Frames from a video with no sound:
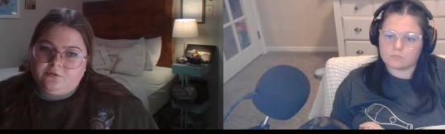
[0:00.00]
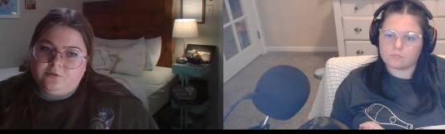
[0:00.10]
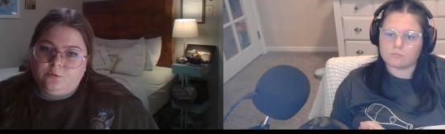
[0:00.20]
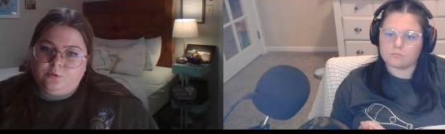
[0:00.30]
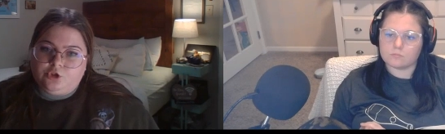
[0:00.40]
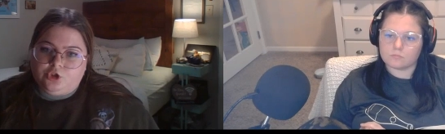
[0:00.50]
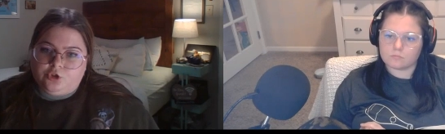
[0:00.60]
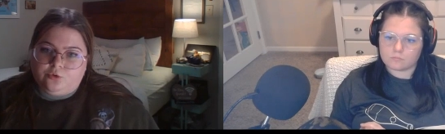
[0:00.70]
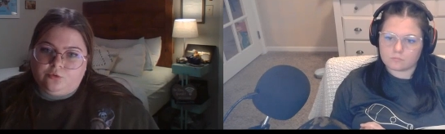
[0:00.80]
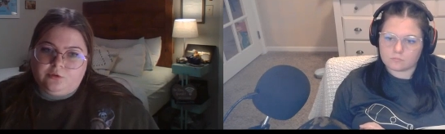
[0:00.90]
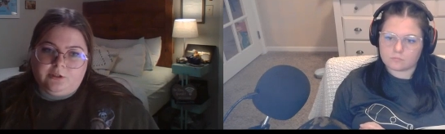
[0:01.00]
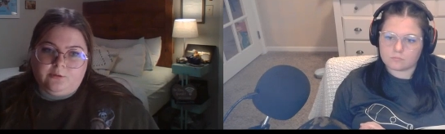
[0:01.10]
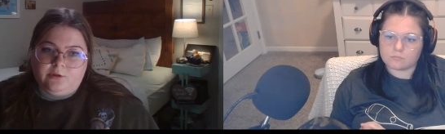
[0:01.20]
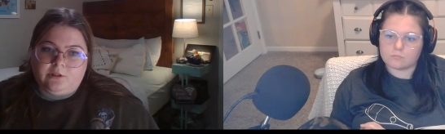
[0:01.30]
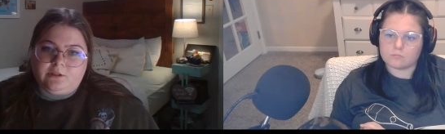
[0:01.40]
Speaker 1: it's it was
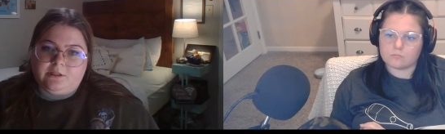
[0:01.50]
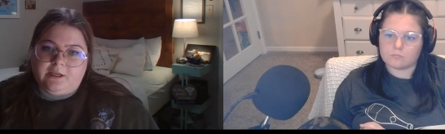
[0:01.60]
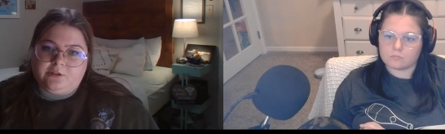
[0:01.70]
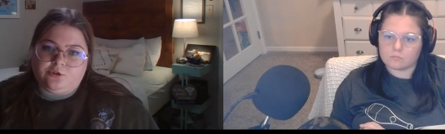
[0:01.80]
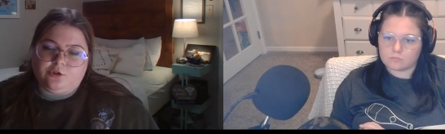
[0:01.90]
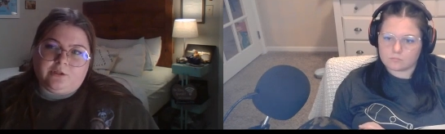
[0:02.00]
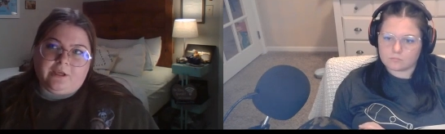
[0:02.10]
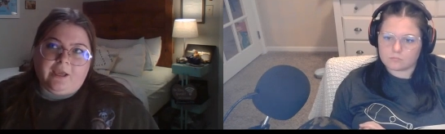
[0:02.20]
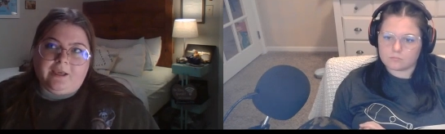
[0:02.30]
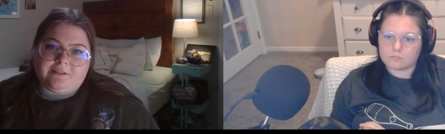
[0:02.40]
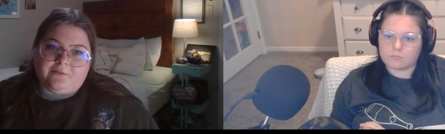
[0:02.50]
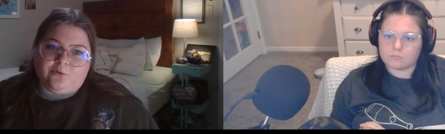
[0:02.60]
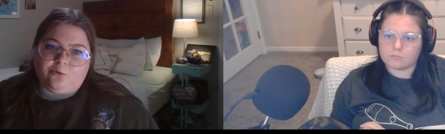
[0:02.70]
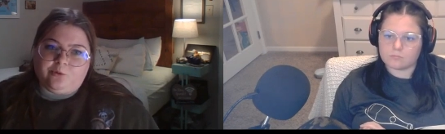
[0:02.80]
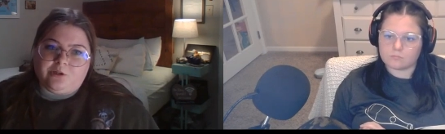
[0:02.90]
June in the middle of the day, so she was like, I
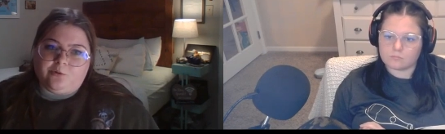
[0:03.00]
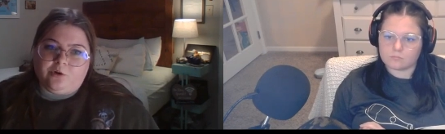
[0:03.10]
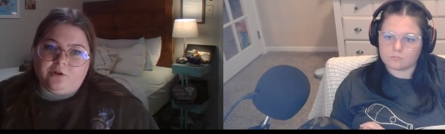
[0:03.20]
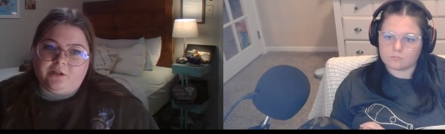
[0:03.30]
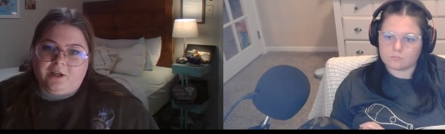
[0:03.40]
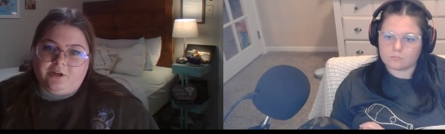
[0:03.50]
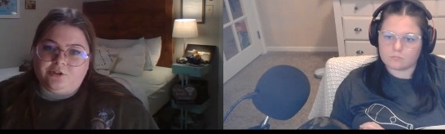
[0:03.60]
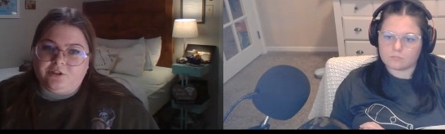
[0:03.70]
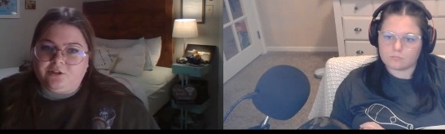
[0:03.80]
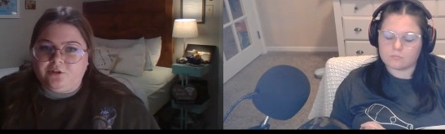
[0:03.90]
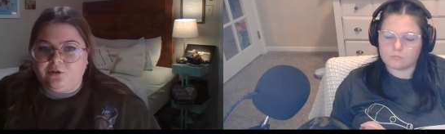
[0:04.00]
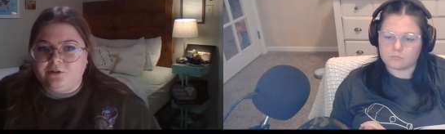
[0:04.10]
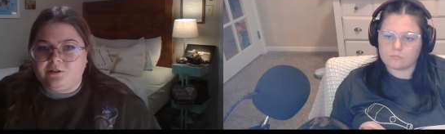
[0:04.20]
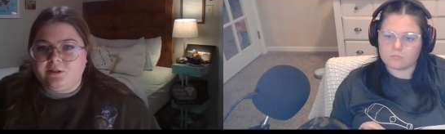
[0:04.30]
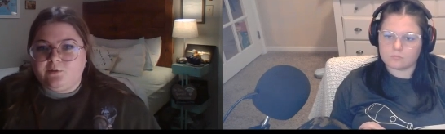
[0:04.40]
guess everyone was at work and I just
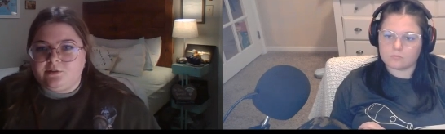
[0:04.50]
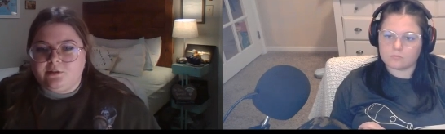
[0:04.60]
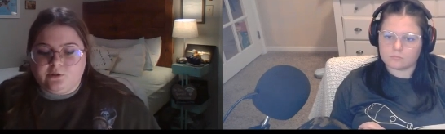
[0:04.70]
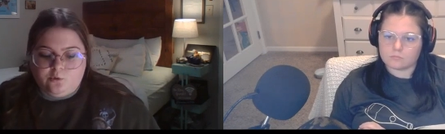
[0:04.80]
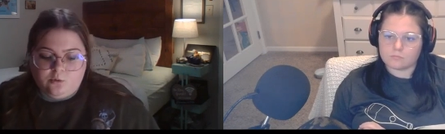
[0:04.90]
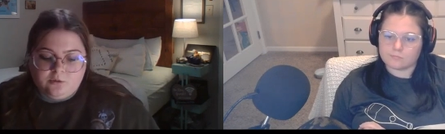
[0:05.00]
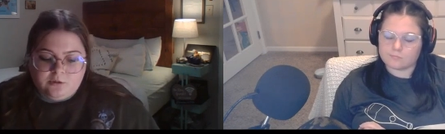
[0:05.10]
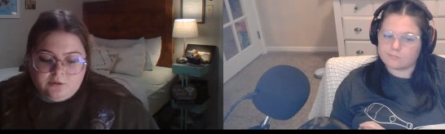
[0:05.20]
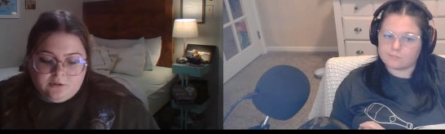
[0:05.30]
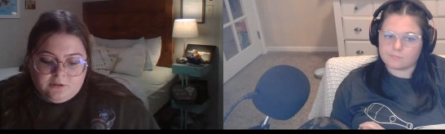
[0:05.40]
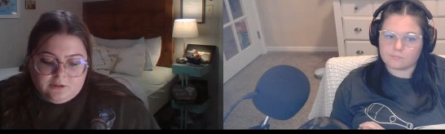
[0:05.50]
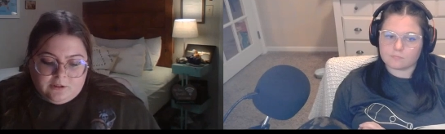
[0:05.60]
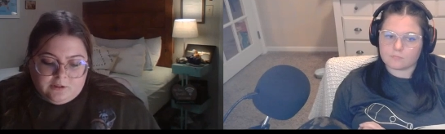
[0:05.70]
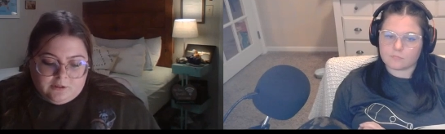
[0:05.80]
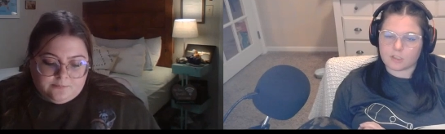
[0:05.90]
didn't notice because I wasn't at school.
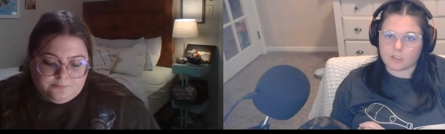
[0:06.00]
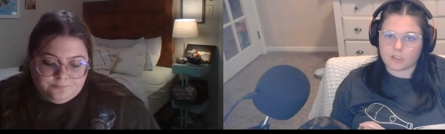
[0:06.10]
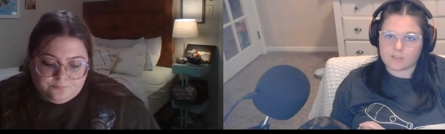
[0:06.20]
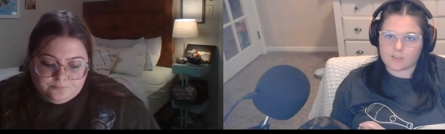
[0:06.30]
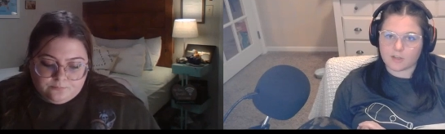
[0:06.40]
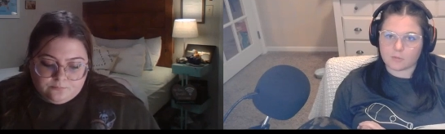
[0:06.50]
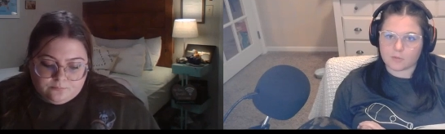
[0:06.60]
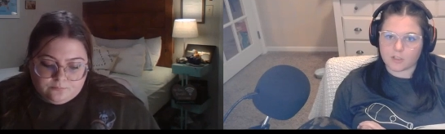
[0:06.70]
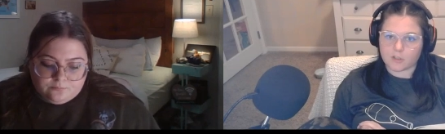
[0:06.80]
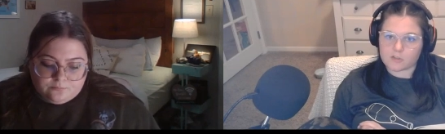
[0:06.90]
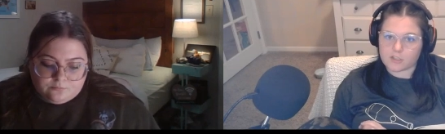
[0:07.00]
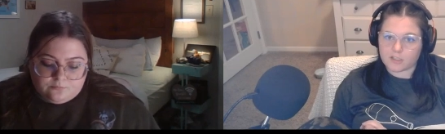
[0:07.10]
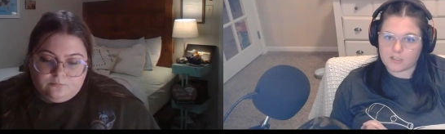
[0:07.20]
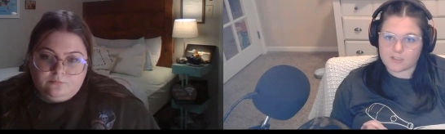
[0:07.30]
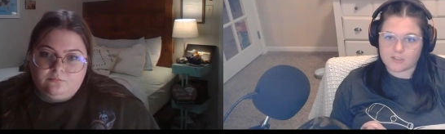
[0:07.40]
Speaker 2: Um, and it's like one of
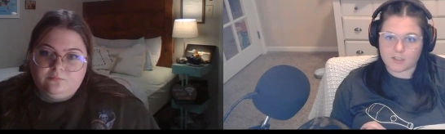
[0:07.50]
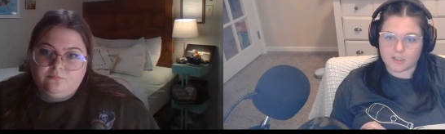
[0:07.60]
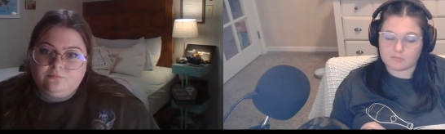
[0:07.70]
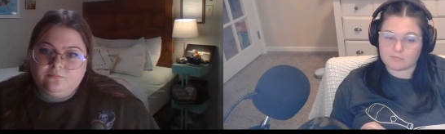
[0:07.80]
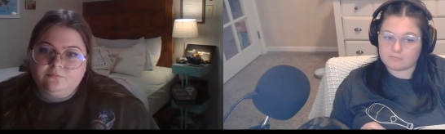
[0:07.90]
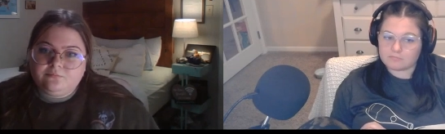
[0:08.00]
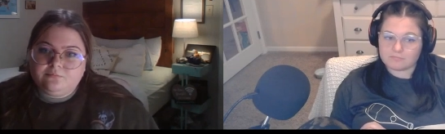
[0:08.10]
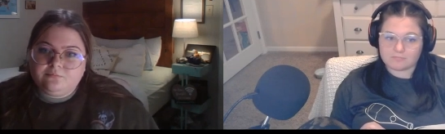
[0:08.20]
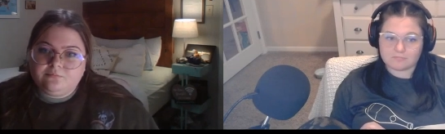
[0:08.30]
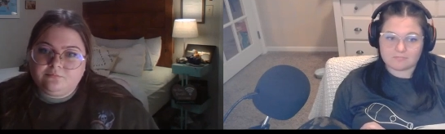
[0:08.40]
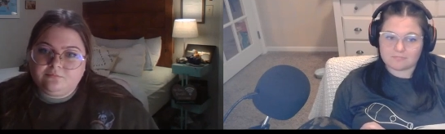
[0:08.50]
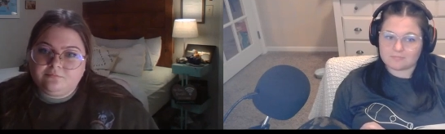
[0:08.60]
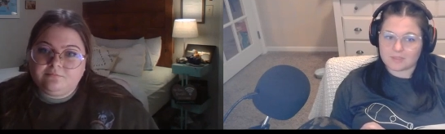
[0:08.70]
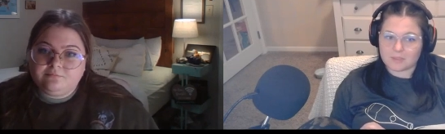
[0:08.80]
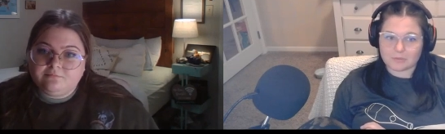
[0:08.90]
those things that
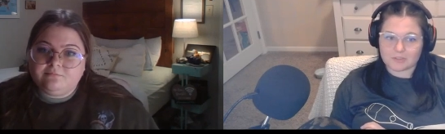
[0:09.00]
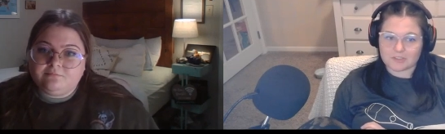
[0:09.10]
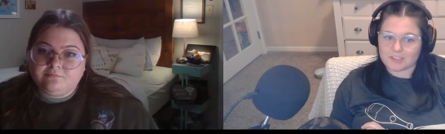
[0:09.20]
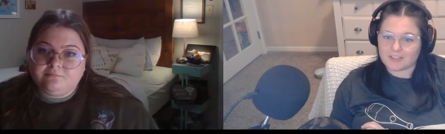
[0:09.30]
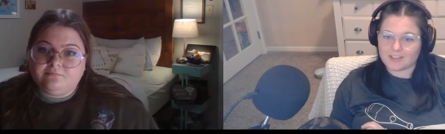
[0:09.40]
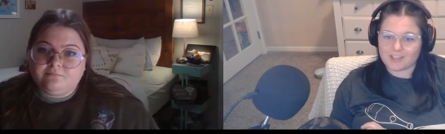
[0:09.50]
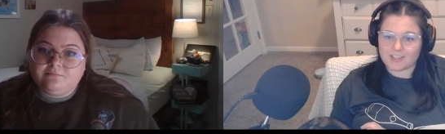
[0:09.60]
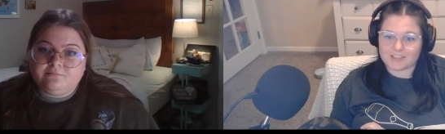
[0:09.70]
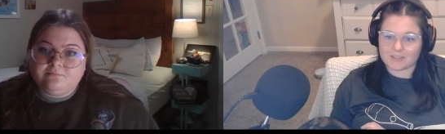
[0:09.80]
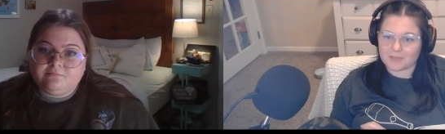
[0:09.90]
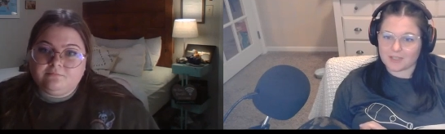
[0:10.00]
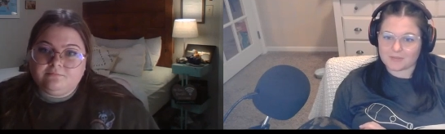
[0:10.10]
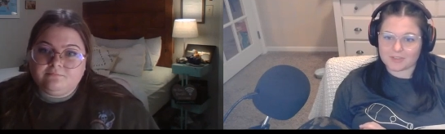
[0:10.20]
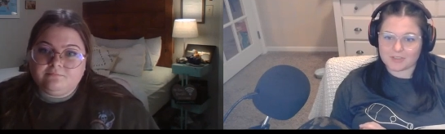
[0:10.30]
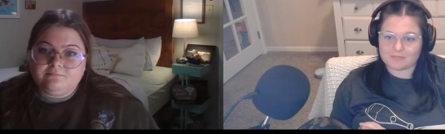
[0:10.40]
people just get lucky
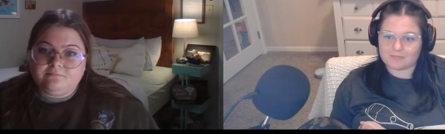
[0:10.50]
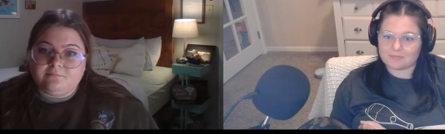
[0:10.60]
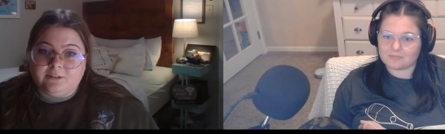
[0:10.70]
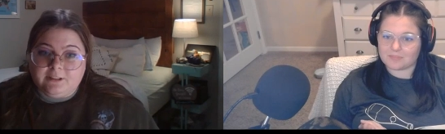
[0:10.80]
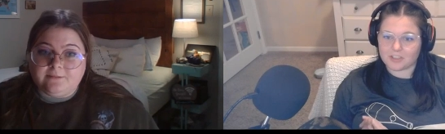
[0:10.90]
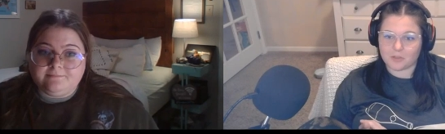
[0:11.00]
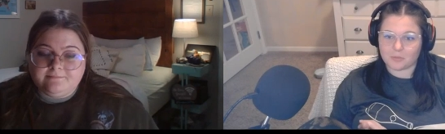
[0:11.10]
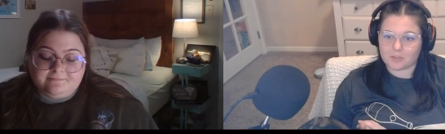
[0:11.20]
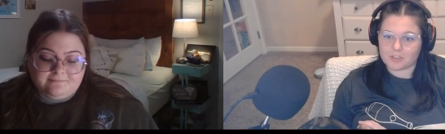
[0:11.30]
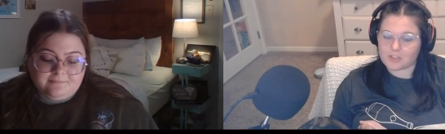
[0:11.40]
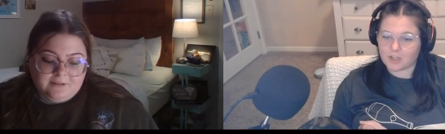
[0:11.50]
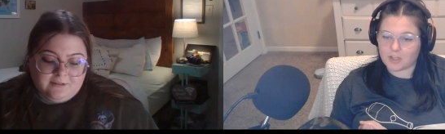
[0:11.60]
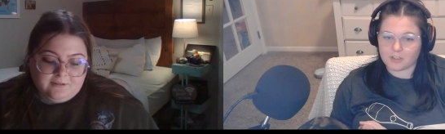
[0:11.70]
sometimes. Yeah. That no one